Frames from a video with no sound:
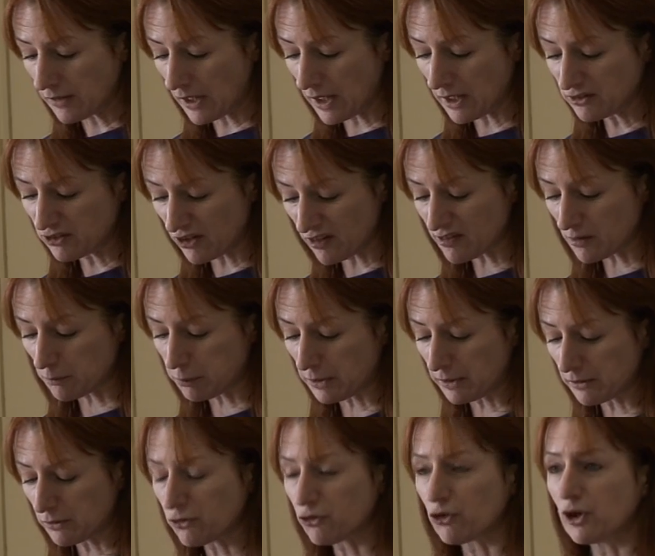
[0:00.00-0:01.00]
They
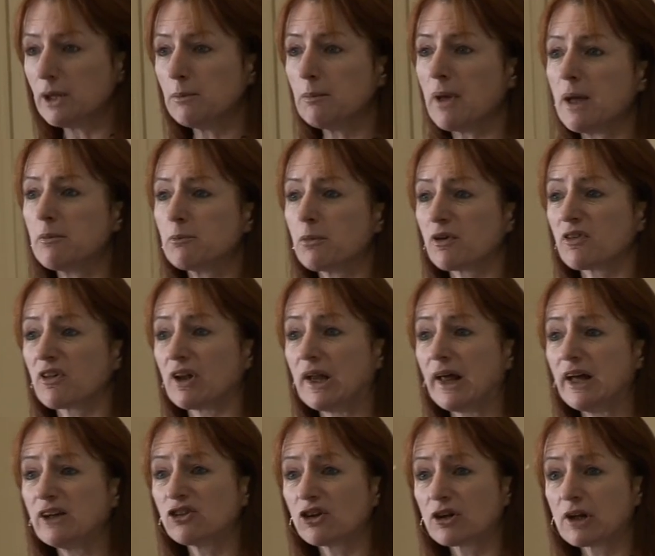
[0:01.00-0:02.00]
disciplined 3 members
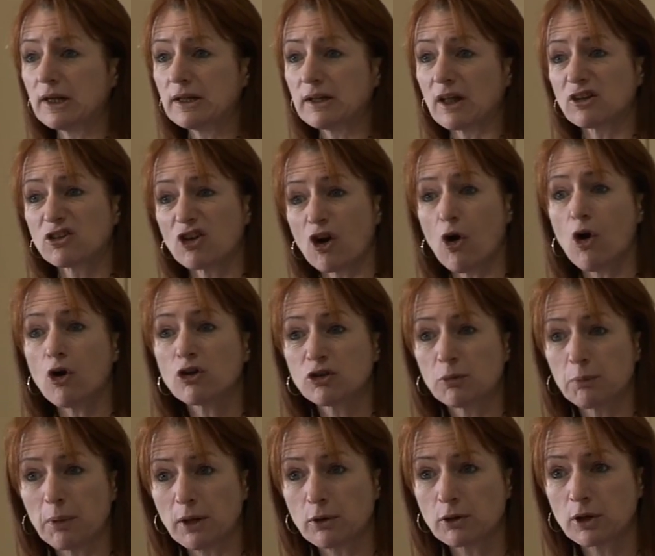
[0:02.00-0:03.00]
allegedly. They
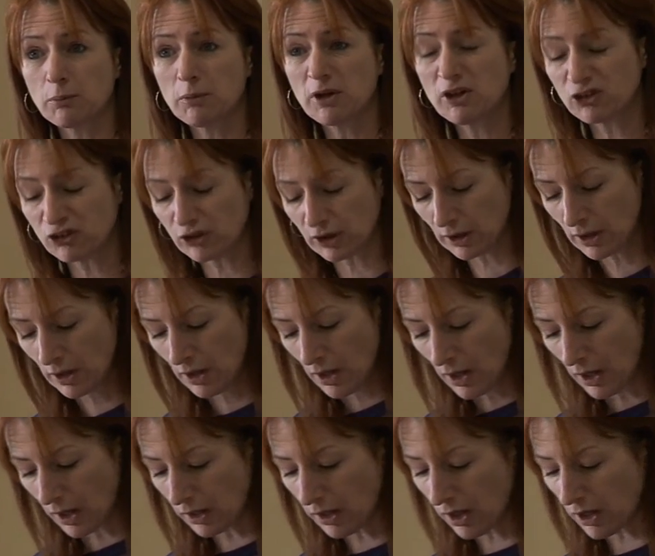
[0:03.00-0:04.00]
talked about commissioning
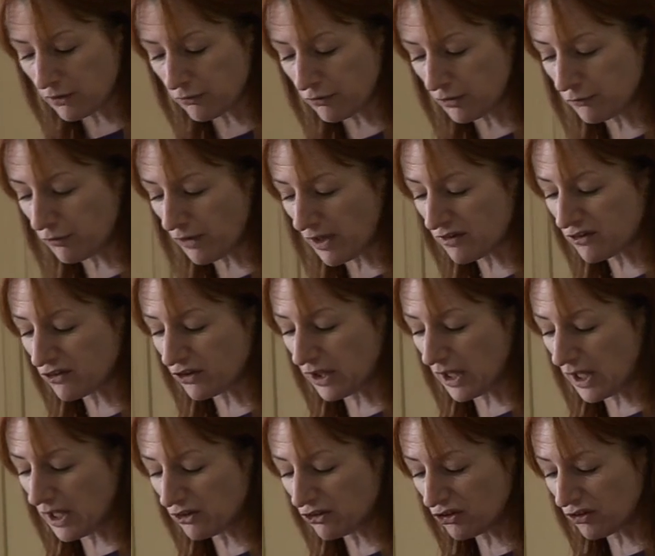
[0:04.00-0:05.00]
a lot of
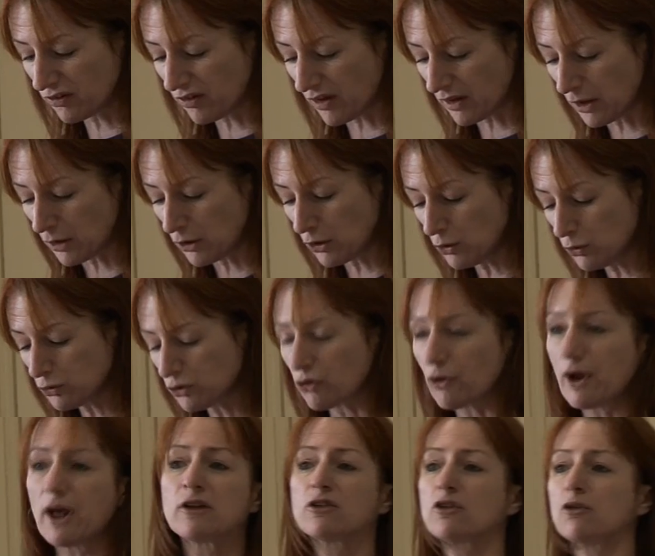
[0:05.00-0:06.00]
investigations and a new
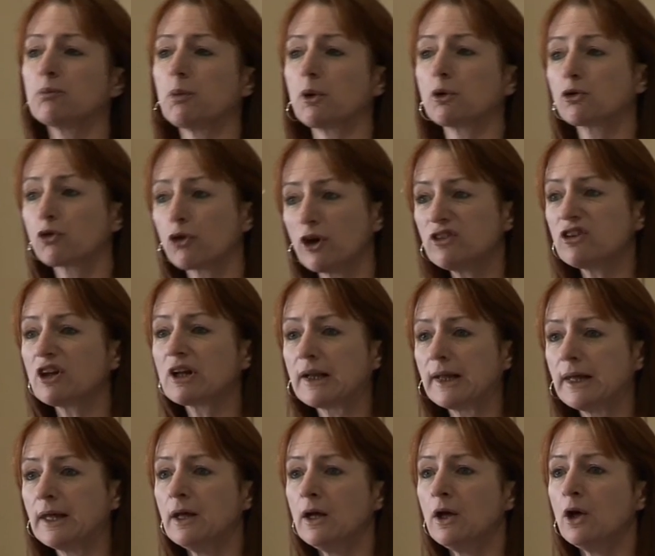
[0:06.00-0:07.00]
directive, but
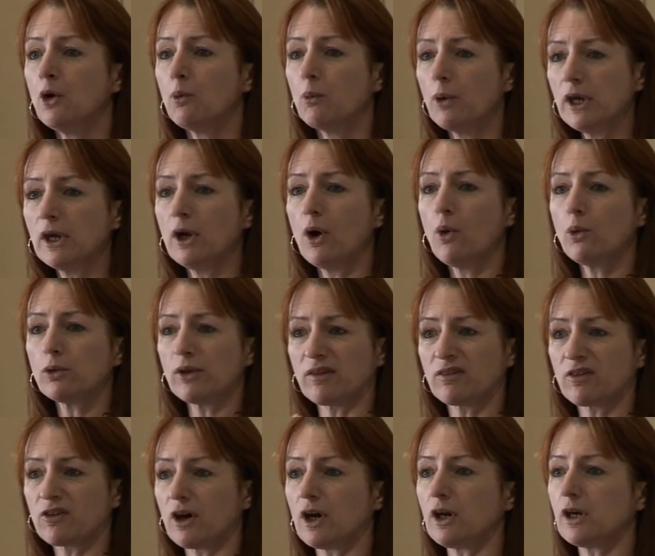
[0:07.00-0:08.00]
critically, we know
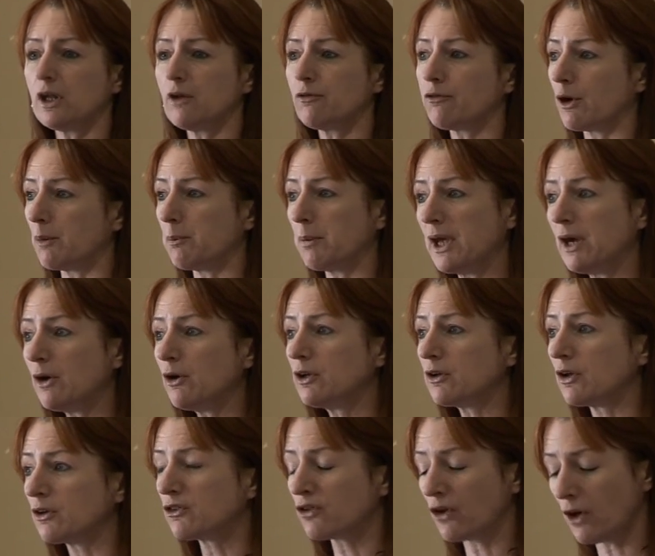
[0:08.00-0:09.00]
that certainly for a
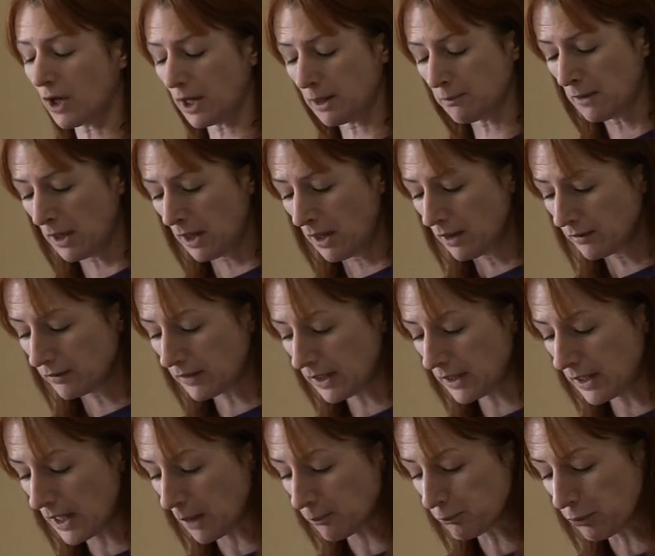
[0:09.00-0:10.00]
period of time,
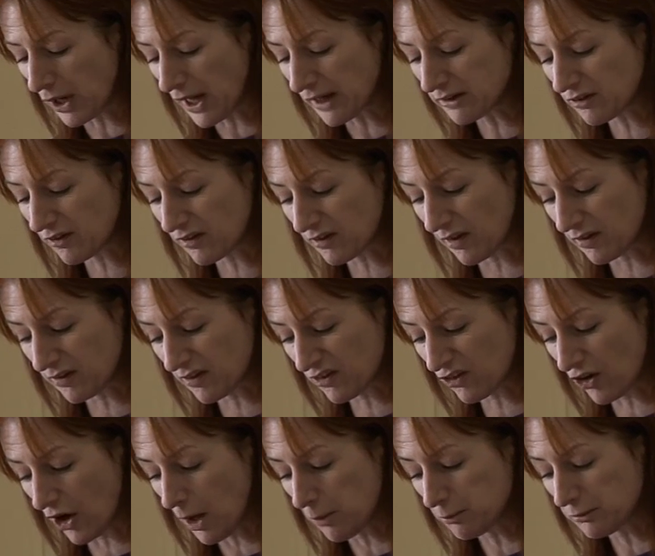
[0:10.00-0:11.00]
the practice had
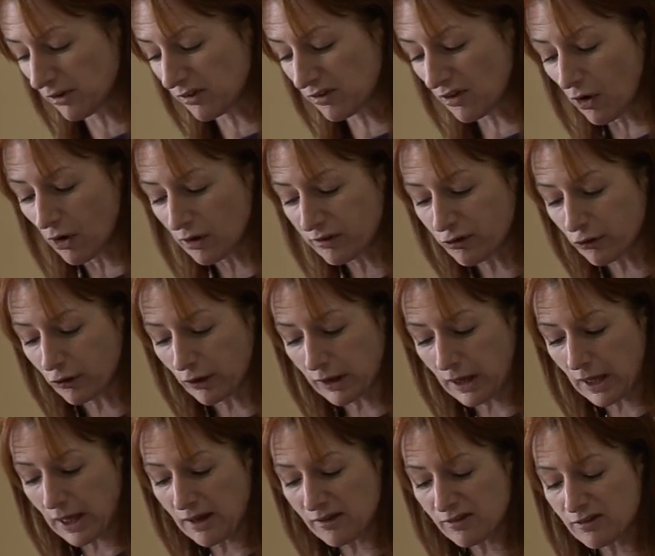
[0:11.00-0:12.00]
stopped. It's also
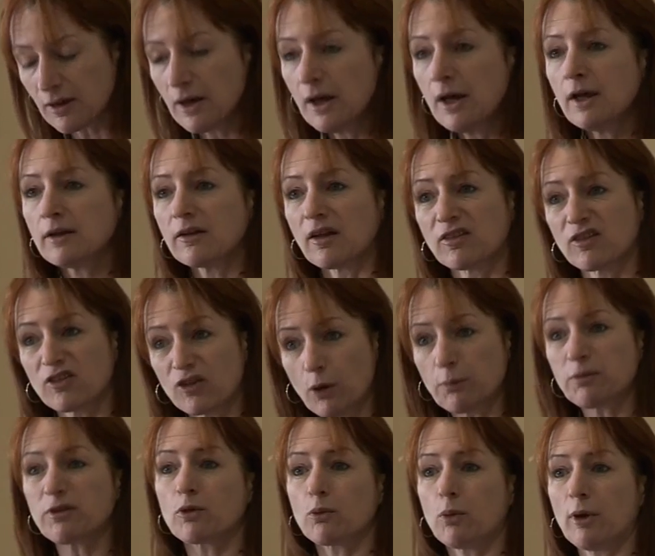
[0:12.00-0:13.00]
the case that
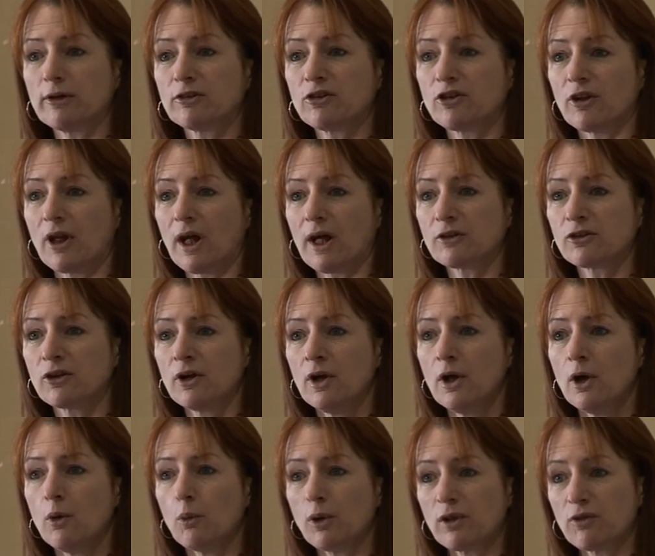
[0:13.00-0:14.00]
subsequent to that,
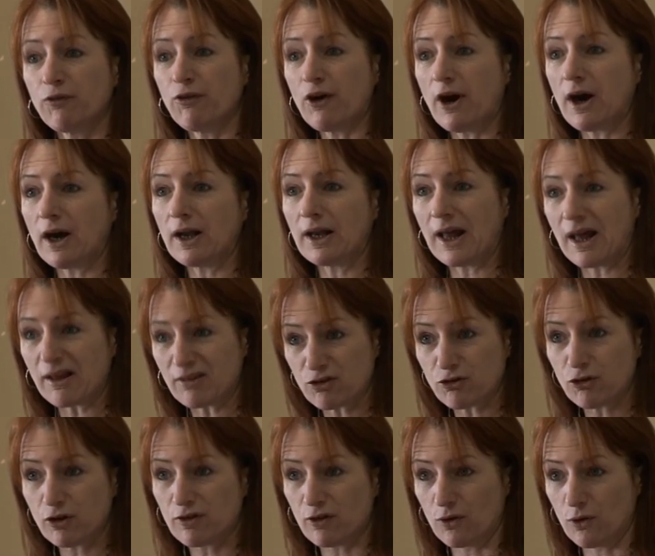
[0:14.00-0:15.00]
with far
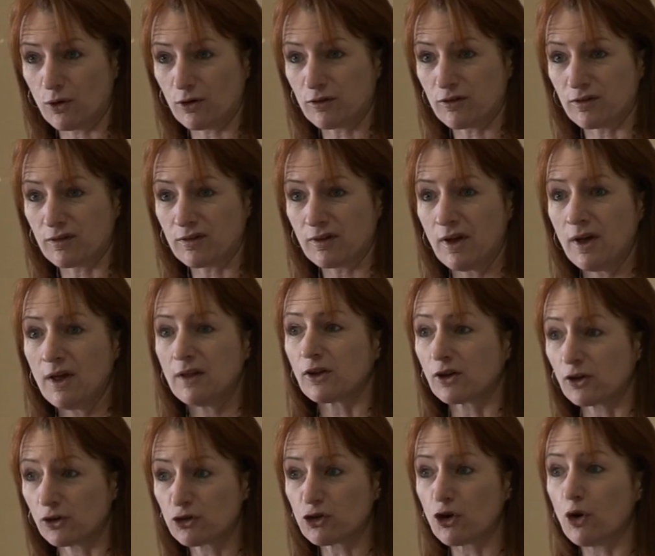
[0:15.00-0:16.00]
less resources,
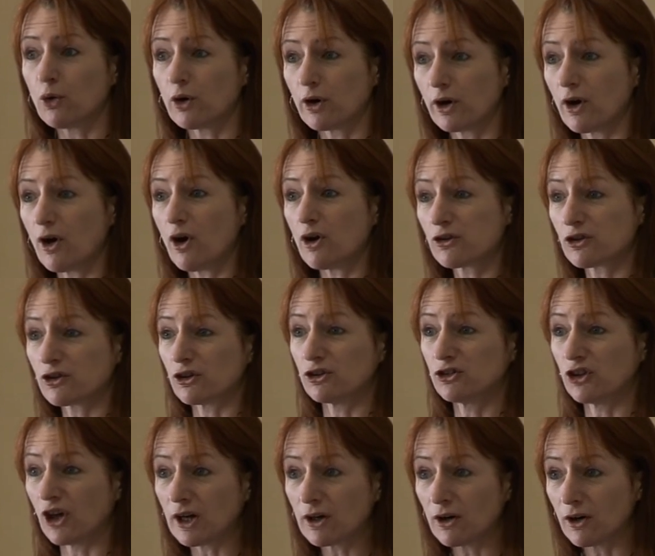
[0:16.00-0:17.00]
the Controller and Auditor
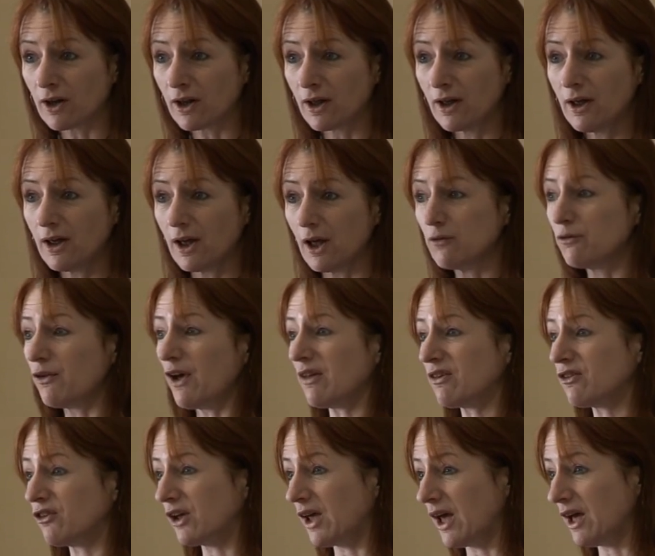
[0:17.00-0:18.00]
General
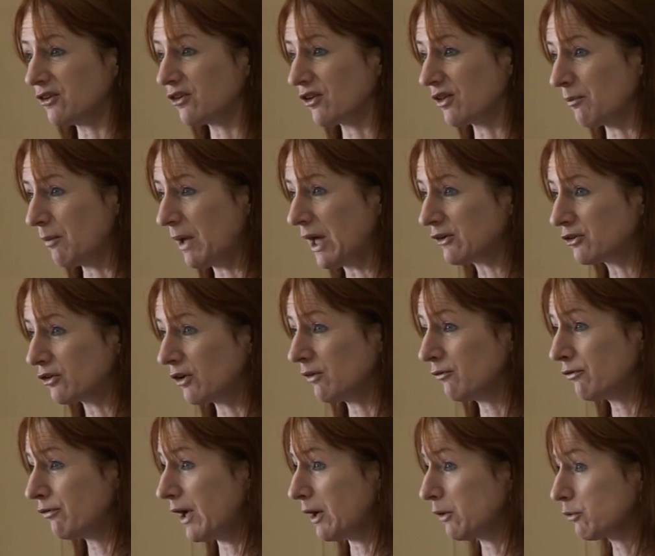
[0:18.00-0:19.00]
investigated the matter
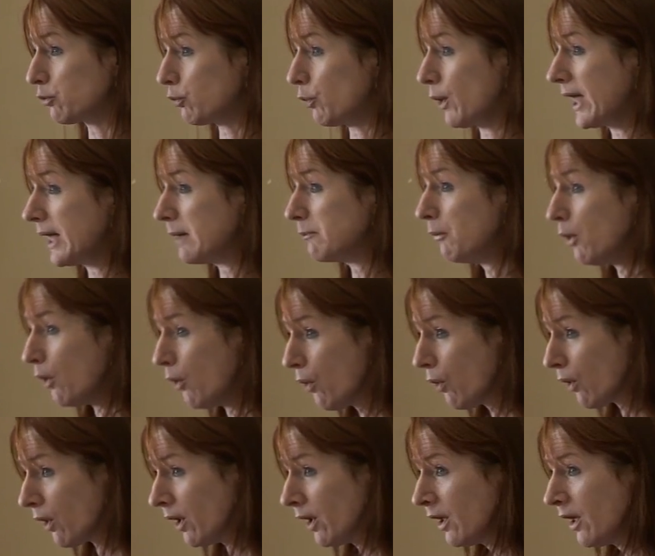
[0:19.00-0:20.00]
and found way
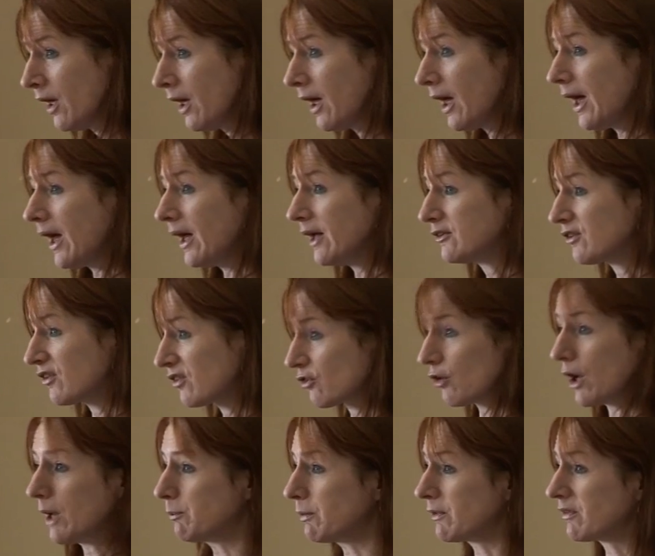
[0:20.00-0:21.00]
more
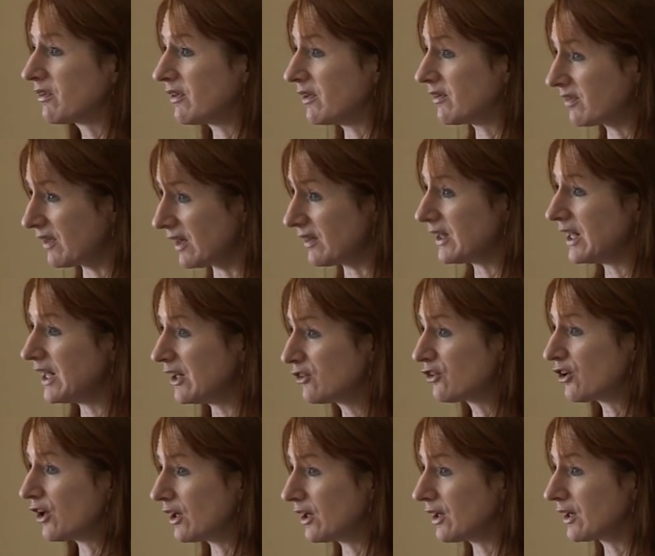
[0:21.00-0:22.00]
discrepancies than the
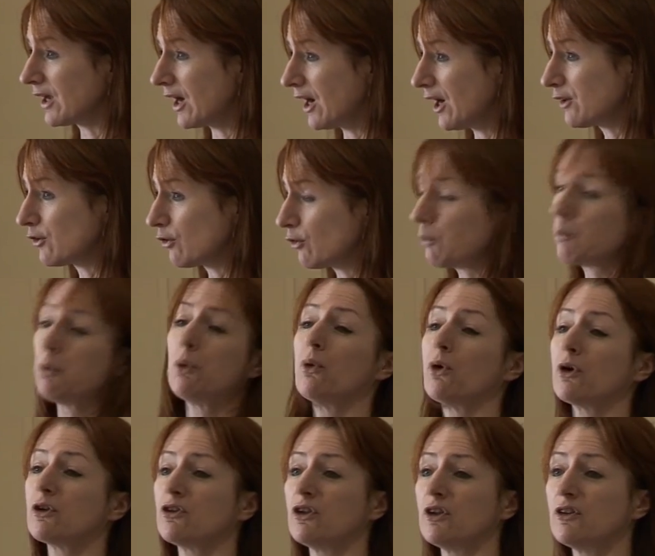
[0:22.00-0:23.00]
internal Garda
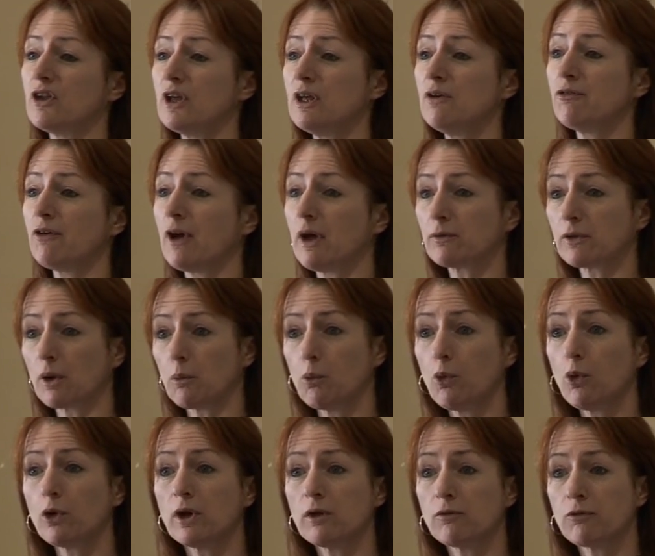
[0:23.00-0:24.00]
report did. He found
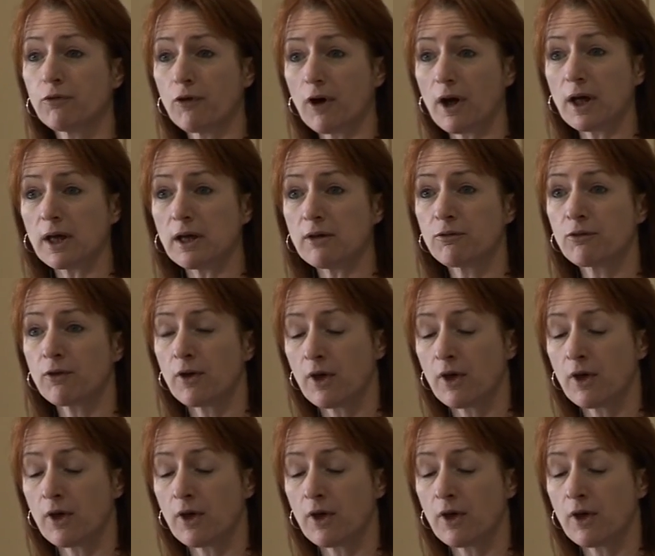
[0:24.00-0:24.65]
that 1 in 5